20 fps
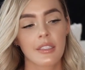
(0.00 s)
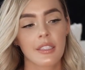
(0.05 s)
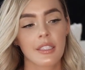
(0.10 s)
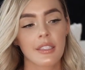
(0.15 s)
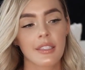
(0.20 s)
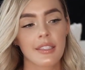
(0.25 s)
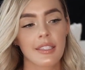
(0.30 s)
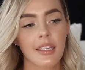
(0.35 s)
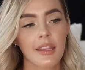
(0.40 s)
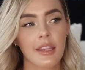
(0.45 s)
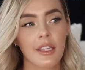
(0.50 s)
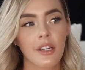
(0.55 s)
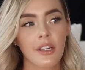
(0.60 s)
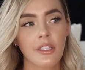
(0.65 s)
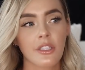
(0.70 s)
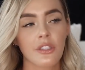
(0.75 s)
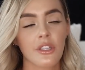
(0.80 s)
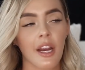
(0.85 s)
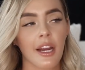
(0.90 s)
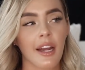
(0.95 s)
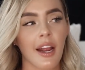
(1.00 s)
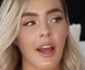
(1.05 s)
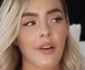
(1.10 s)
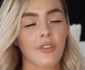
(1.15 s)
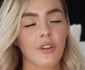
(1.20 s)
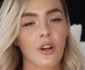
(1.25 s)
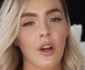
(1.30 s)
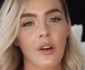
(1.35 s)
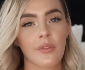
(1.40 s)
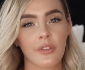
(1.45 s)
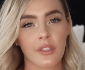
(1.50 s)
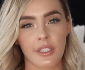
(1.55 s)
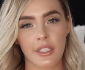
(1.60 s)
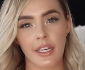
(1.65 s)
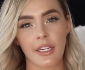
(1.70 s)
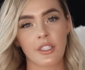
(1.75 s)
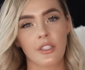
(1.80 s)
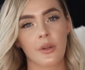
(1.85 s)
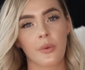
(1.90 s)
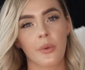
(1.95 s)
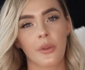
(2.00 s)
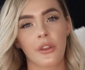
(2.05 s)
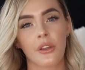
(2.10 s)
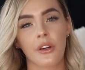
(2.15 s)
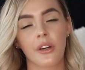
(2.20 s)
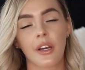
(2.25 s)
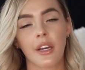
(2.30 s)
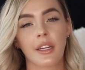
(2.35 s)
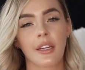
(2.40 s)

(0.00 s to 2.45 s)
to sit there and try to have a conversation with her